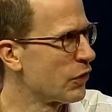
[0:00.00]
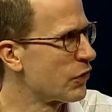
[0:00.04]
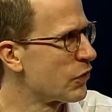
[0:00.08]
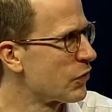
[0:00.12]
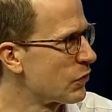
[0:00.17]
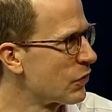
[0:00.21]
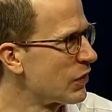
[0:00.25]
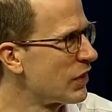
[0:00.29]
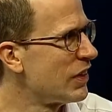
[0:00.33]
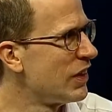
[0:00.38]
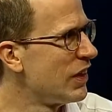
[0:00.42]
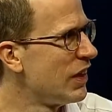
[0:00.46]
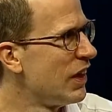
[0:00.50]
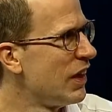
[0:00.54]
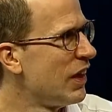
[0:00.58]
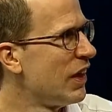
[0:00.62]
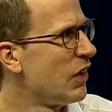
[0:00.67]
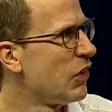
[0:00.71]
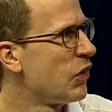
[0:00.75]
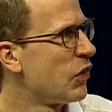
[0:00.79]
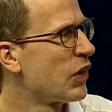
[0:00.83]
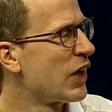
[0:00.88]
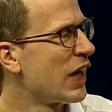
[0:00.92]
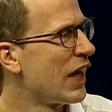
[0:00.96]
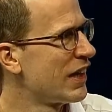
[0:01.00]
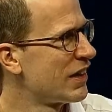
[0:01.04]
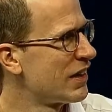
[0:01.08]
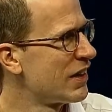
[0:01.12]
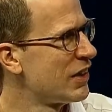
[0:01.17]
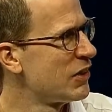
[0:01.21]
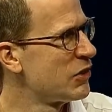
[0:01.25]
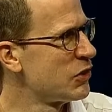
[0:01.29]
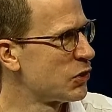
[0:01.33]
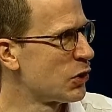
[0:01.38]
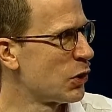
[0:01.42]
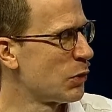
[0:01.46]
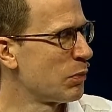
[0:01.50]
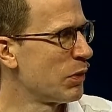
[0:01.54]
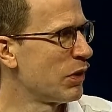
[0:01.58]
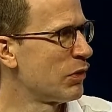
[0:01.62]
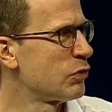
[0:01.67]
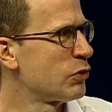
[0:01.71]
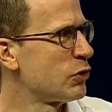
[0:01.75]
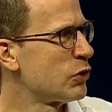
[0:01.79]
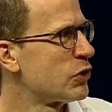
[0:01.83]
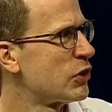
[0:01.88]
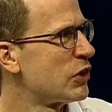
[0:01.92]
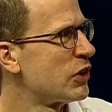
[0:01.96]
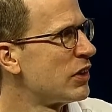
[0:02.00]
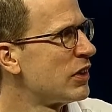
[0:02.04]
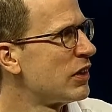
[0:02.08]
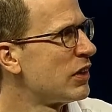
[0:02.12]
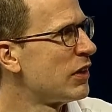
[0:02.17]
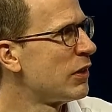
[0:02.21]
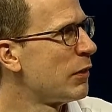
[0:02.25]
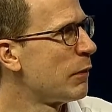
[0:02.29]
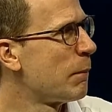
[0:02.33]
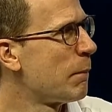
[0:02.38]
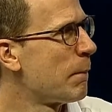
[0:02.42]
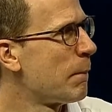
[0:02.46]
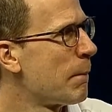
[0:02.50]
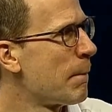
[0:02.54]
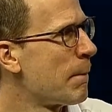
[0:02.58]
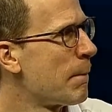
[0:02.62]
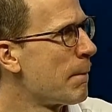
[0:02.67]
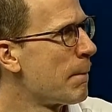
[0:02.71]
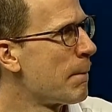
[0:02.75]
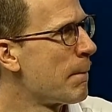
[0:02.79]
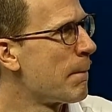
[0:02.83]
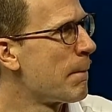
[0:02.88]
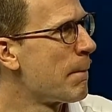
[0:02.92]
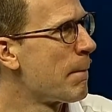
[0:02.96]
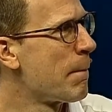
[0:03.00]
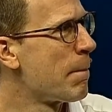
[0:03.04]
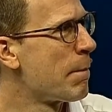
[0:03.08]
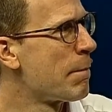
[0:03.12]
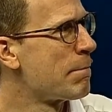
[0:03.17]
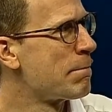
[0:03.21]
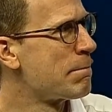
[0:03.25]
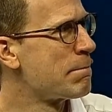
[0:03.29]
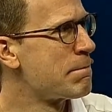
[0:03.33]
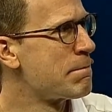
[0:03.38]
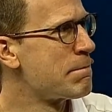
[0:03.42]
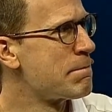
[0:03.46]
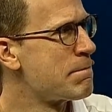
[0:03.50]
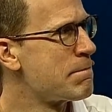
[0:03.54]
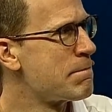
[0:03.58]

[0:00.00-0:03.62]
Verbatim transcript: three to get the utopian future. Great. Well, that's all the time